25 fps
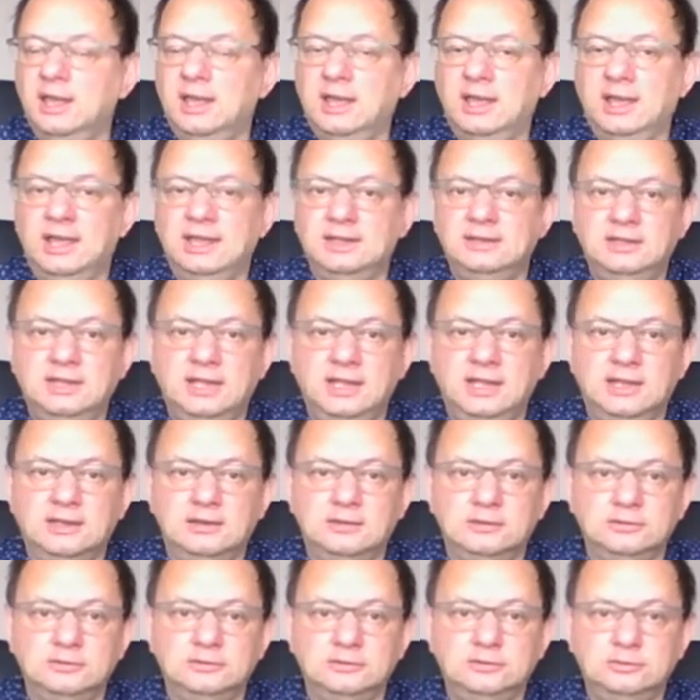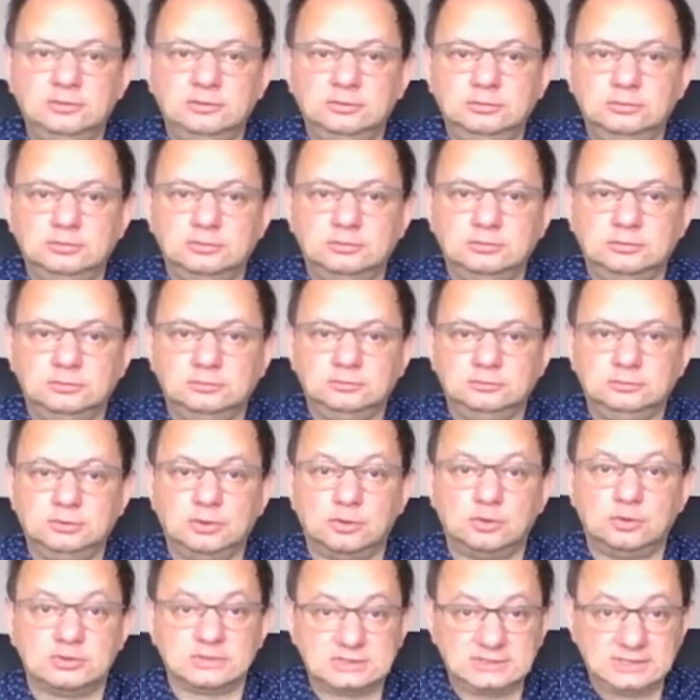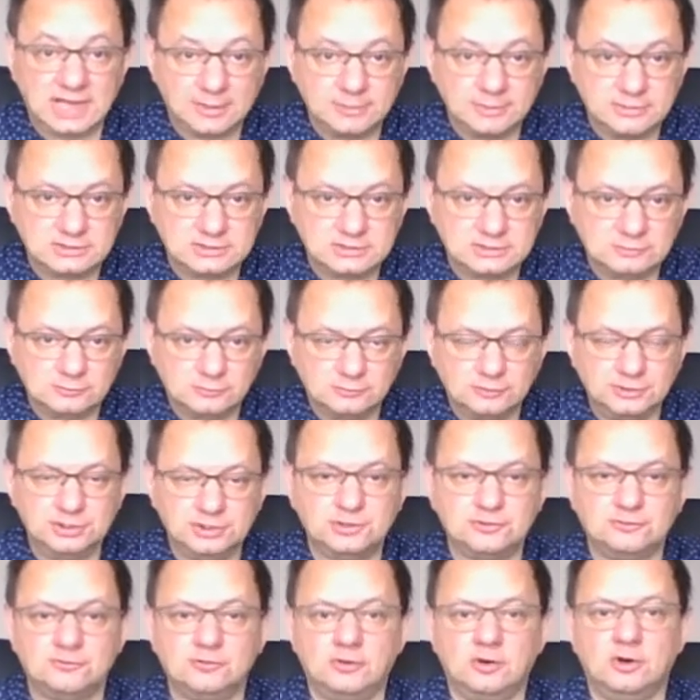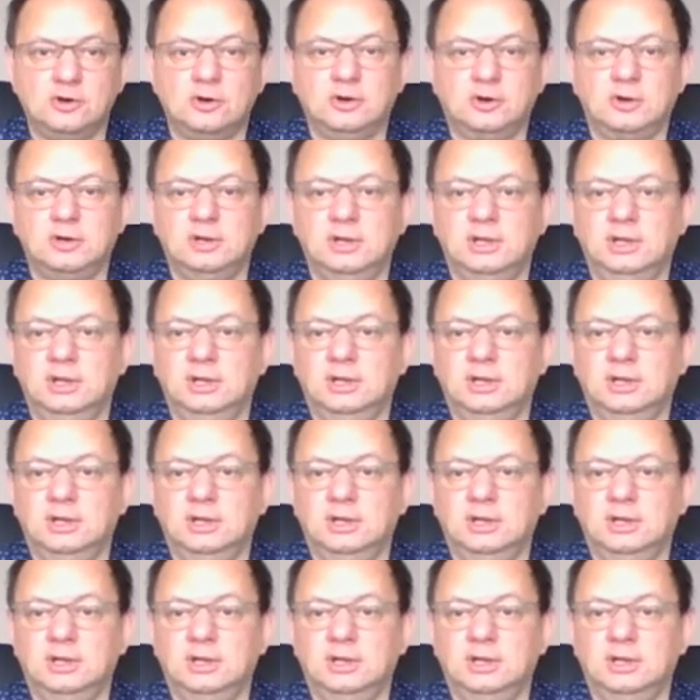and then do those steps which were